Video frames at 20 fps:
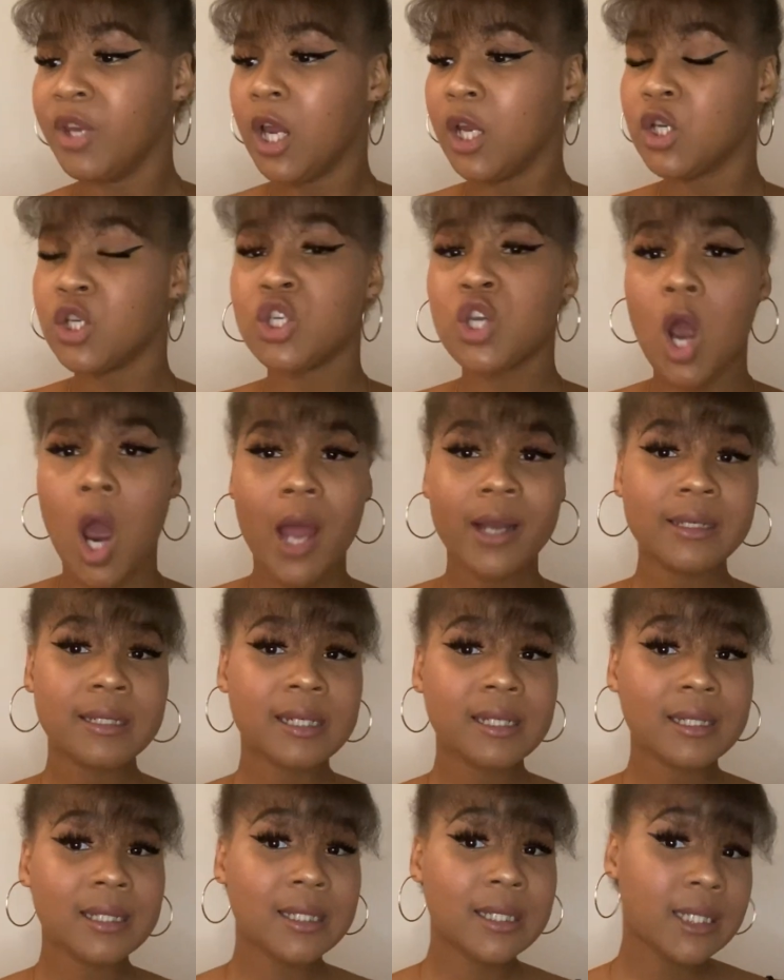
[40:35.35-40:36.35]
Not
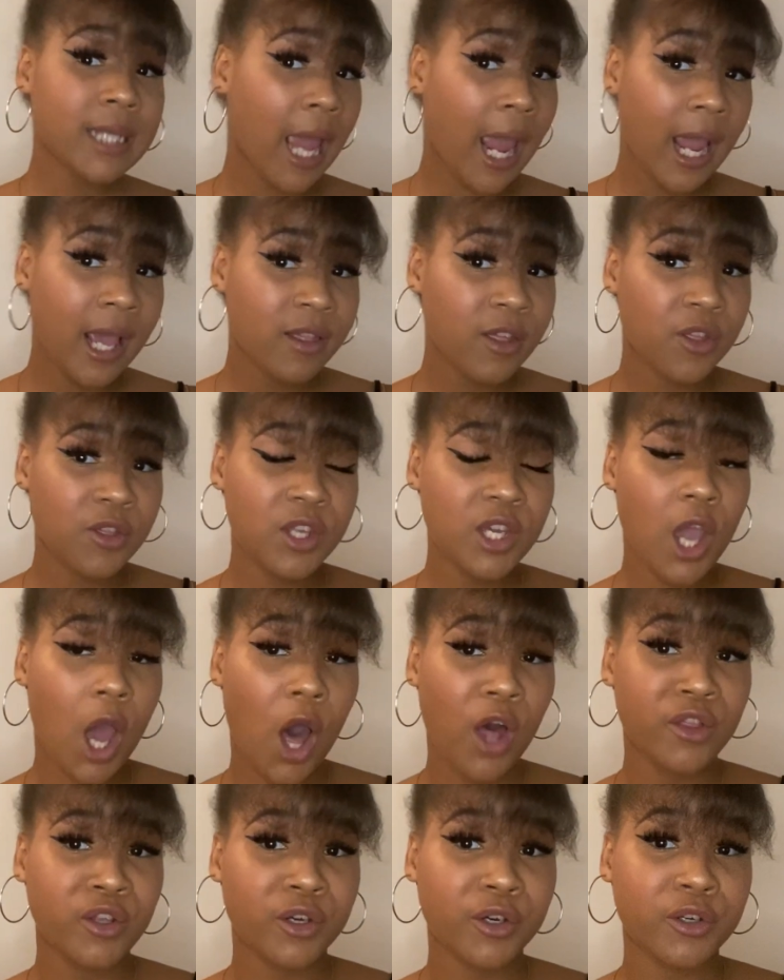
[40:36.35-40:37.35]
to say that the
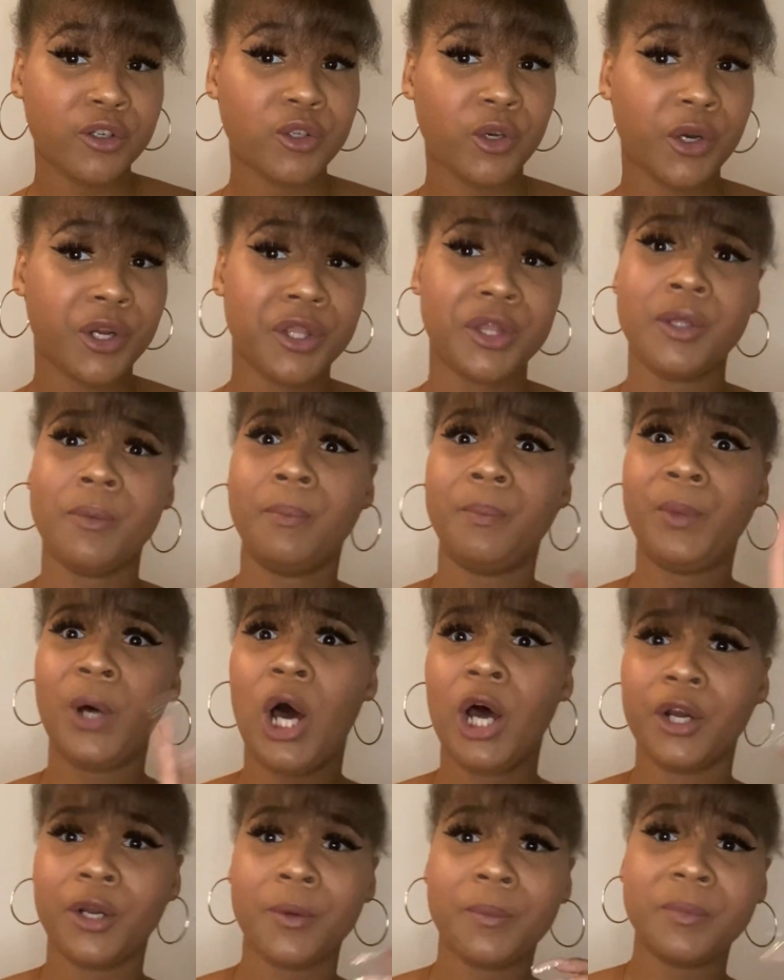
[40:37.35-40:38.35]
others are in the
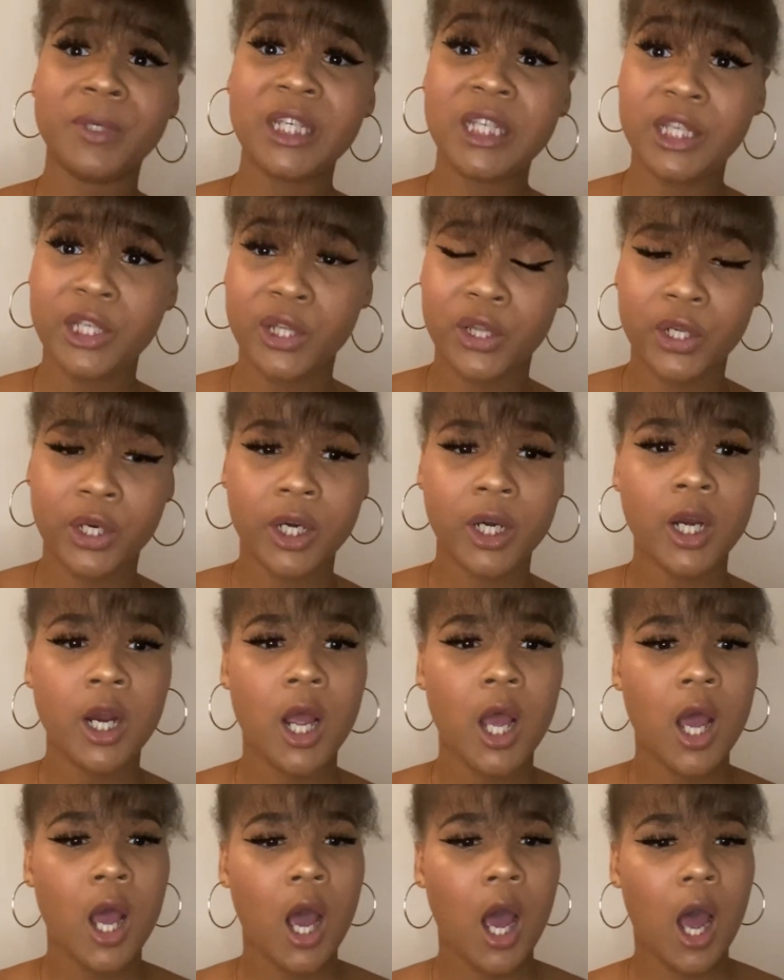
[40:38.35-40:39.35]
bottom either.
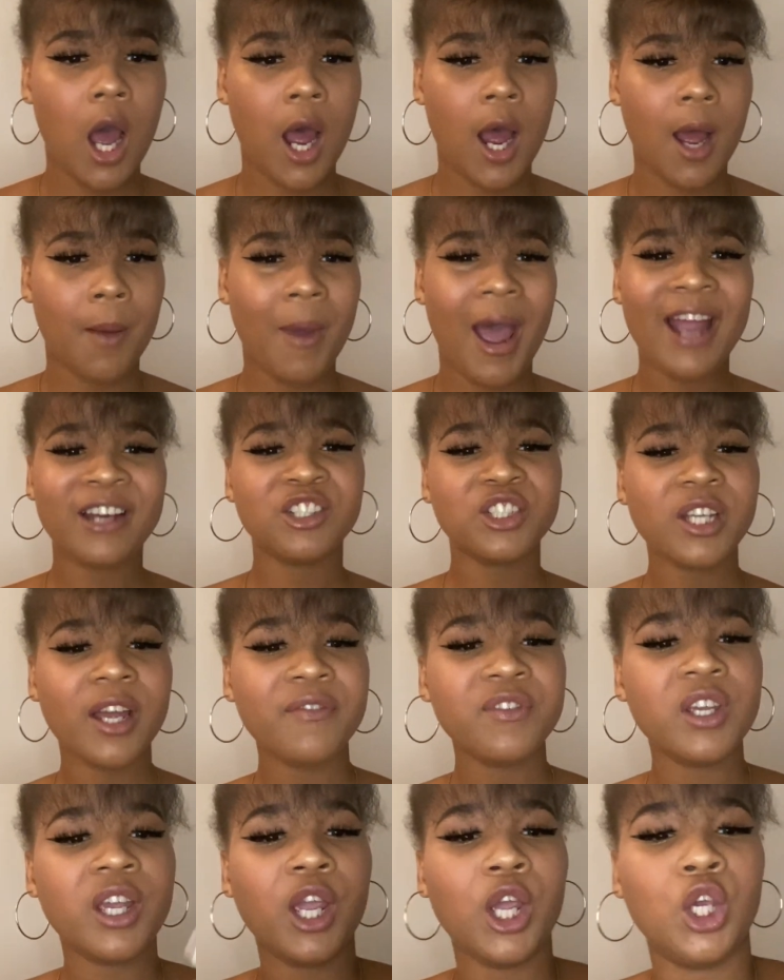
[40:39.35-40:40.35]
I just have
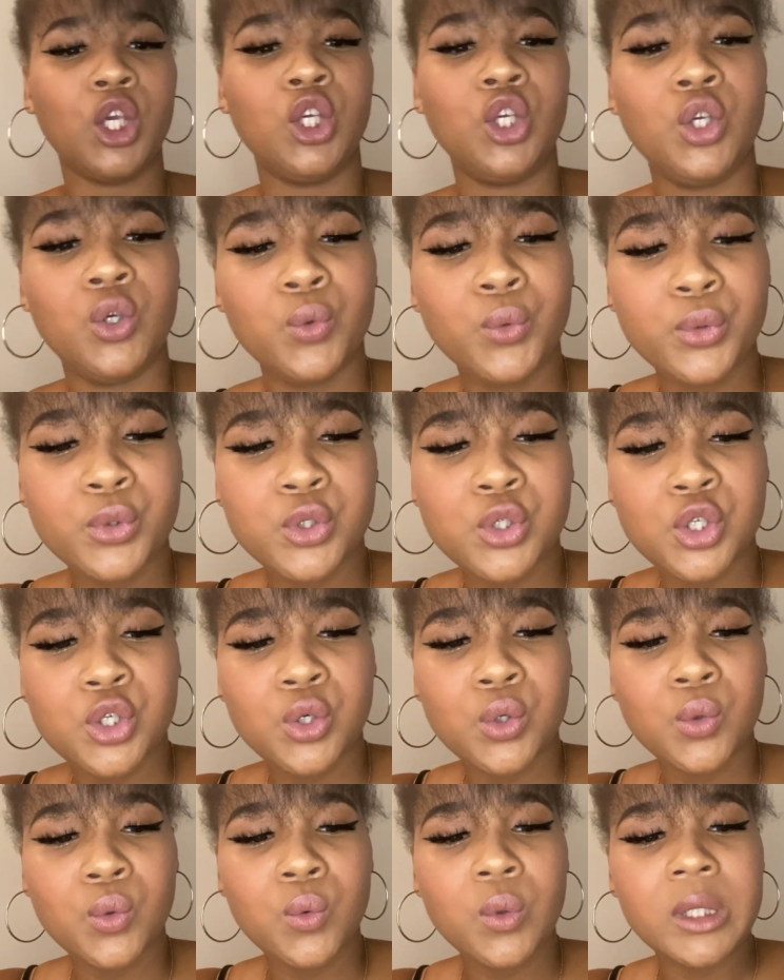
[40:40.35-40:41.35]
to get used
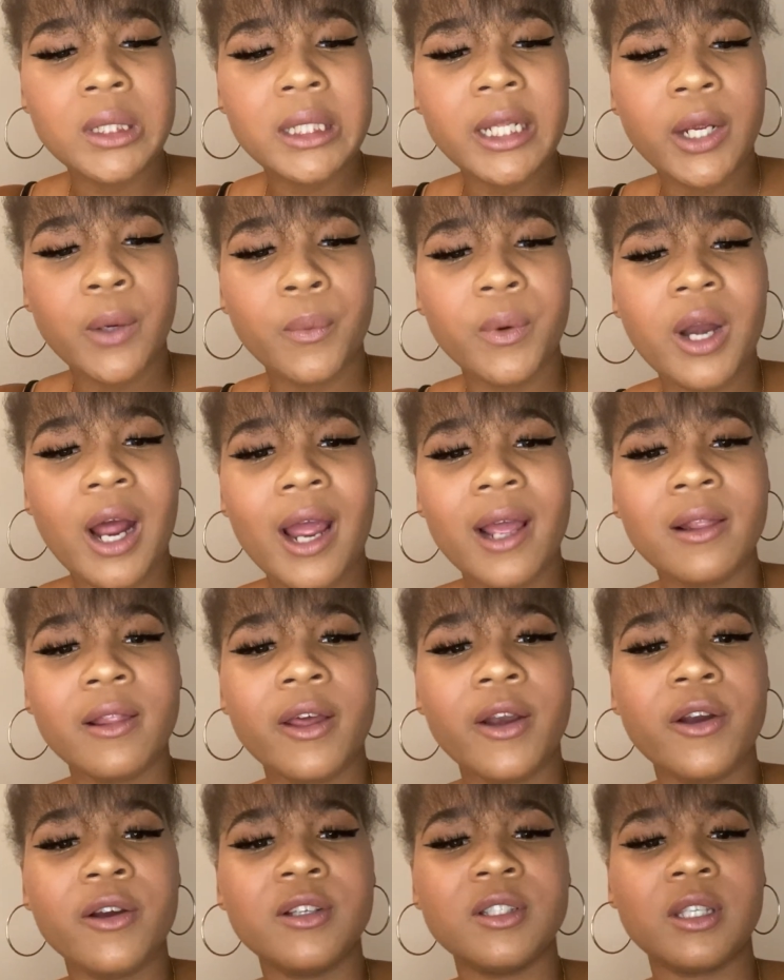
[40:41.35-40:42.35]
to liquid
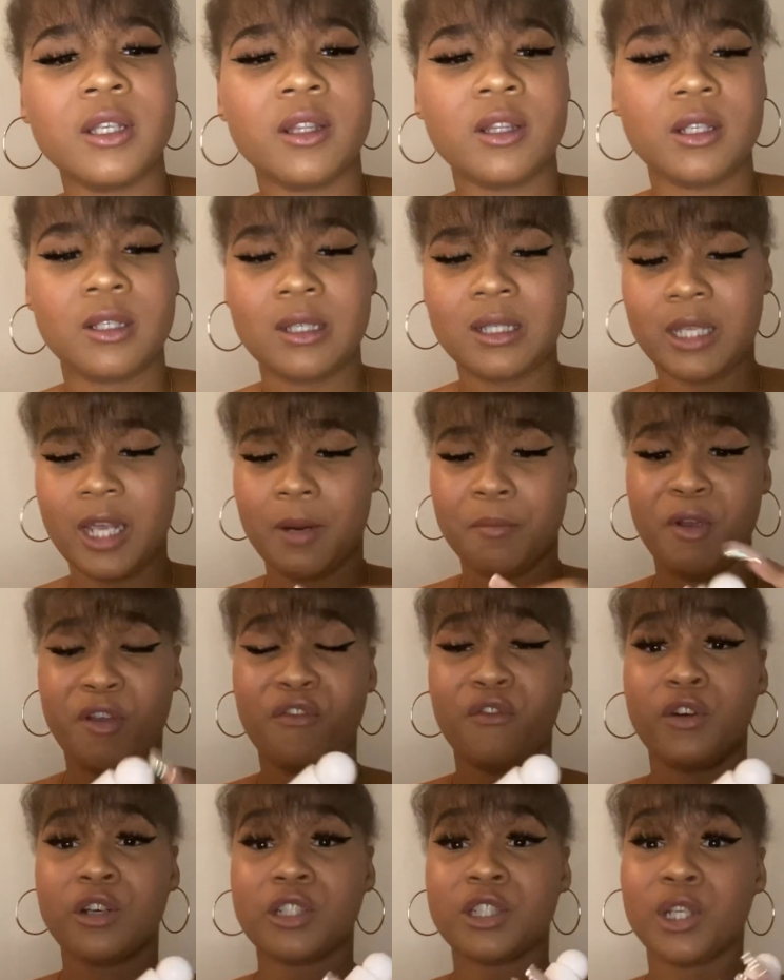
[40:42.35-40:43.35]
highlighters. This is like my
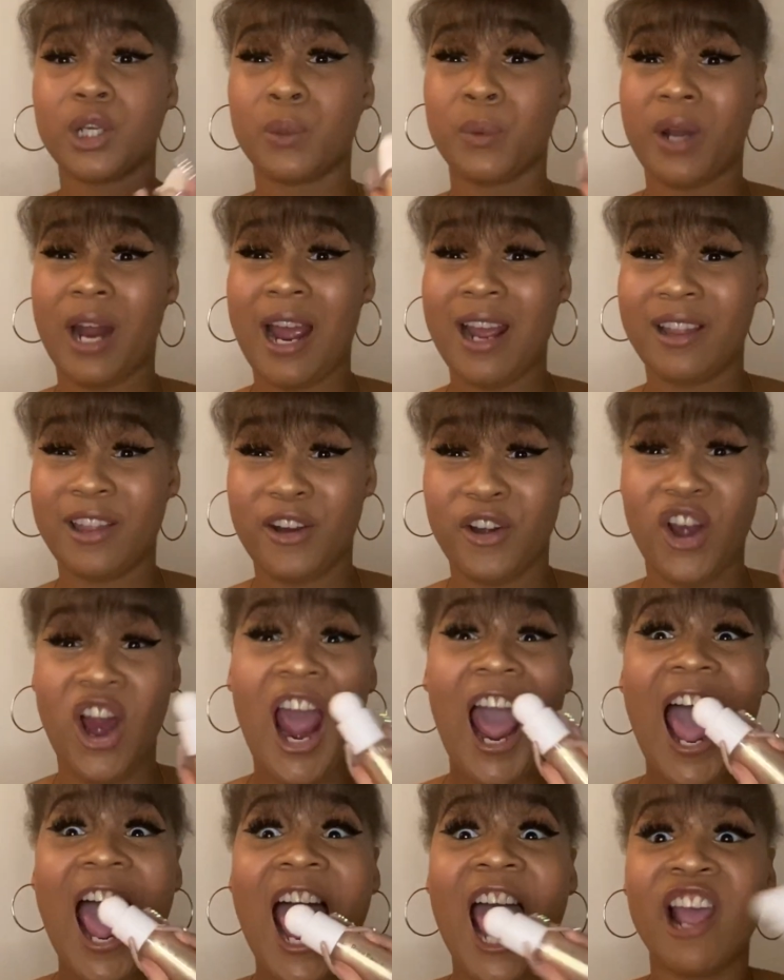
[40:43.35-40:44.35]
first liquid highlighter
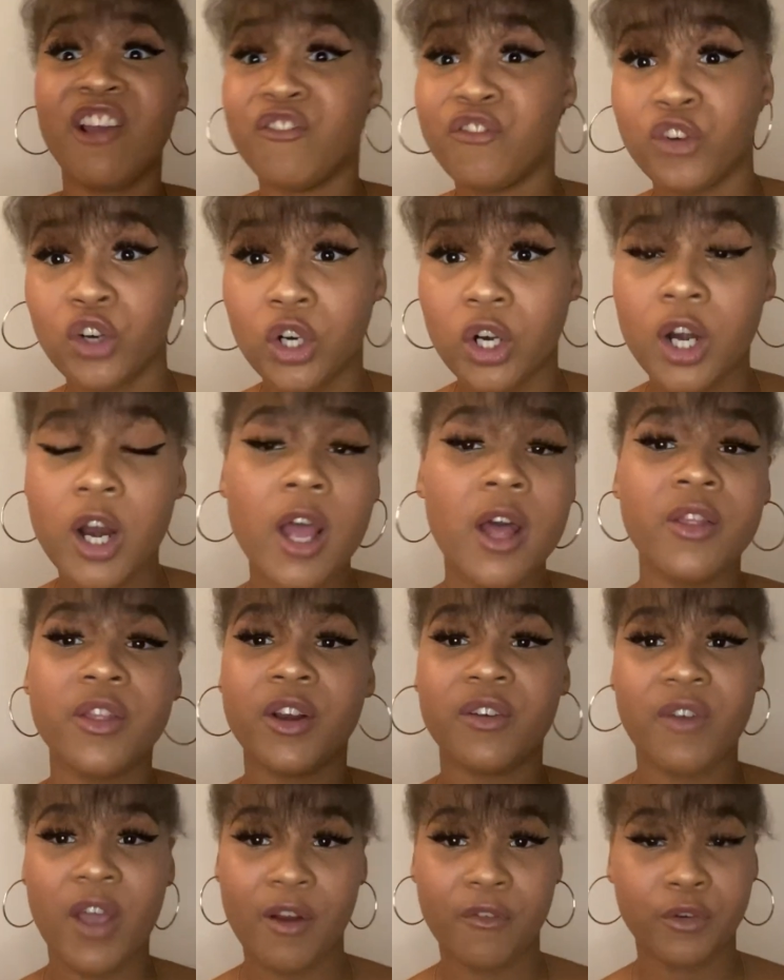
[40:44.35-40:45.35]
ever that
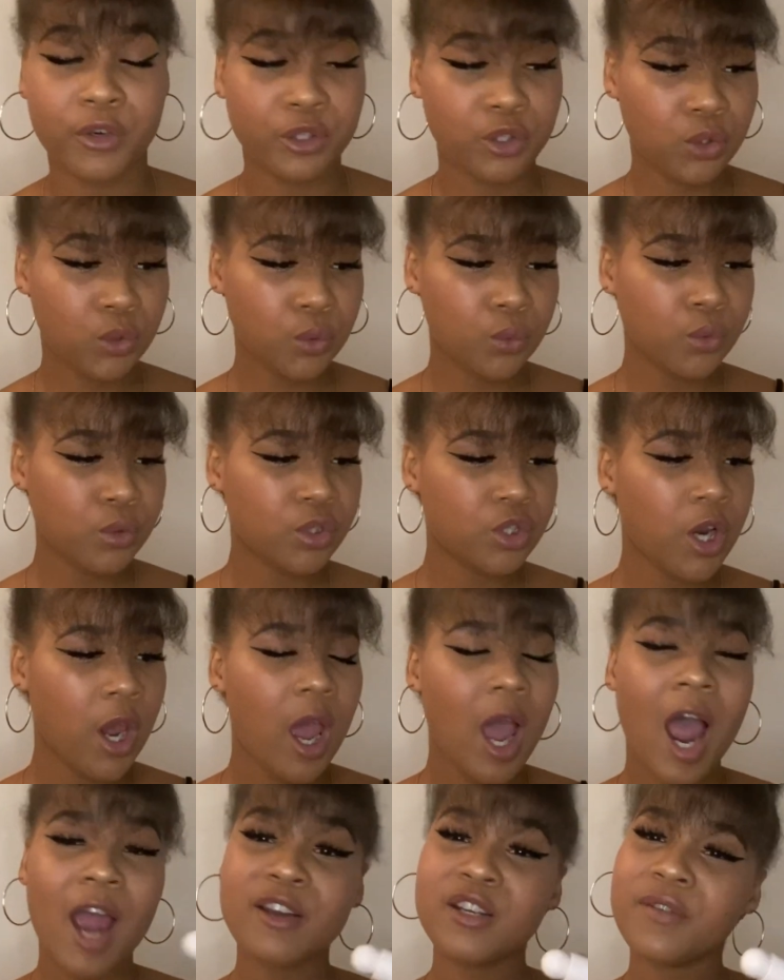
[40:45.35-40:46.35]
I've ever used.
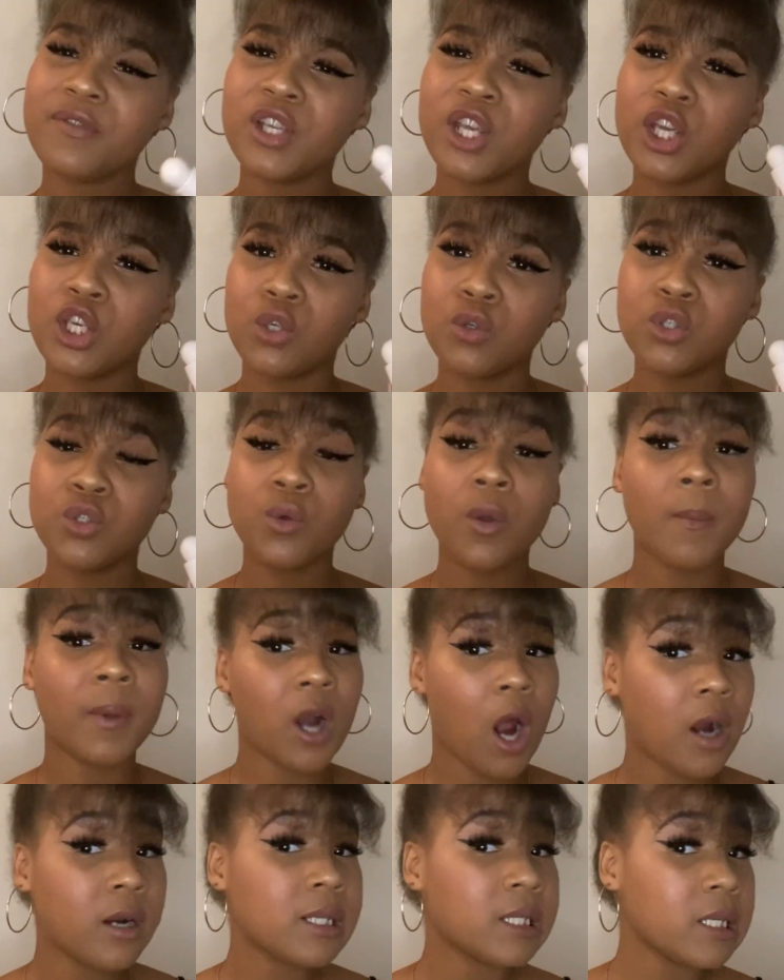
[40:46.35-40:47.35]
I just have to get used to it, but
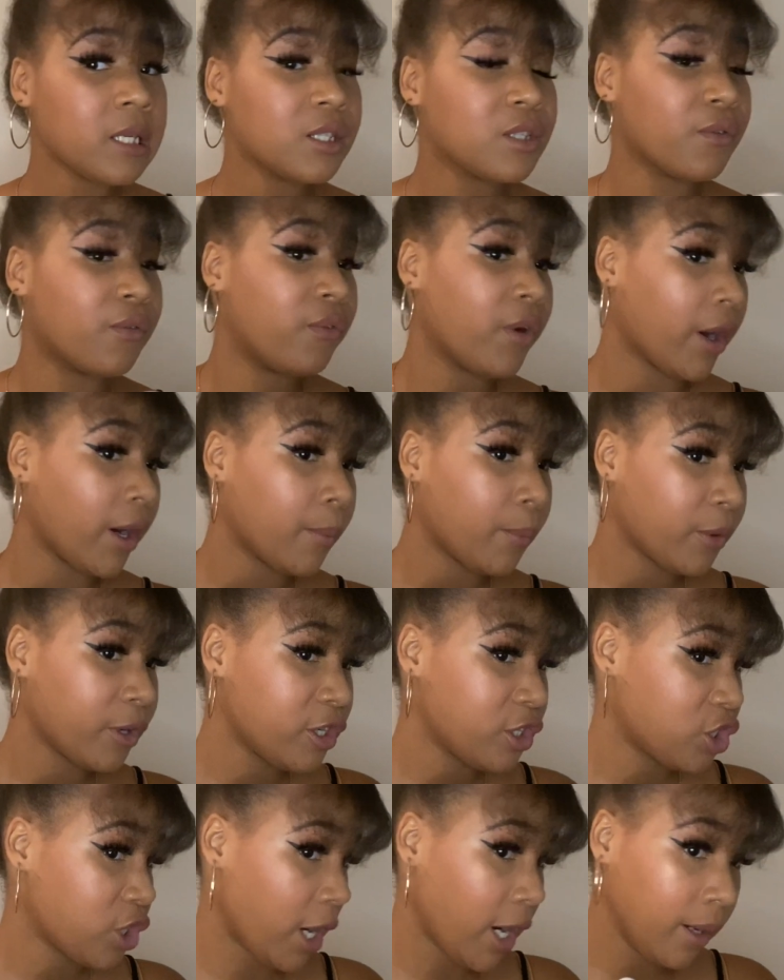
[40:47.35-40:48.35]
honestly, it's a very pretty
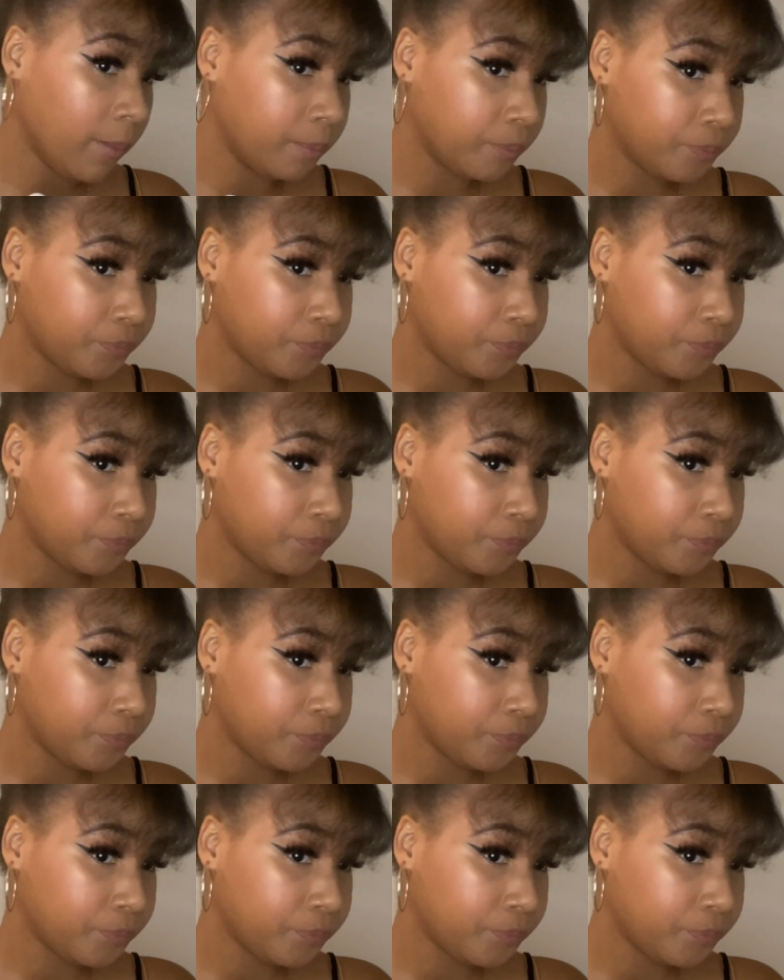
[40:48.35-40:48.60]
shade.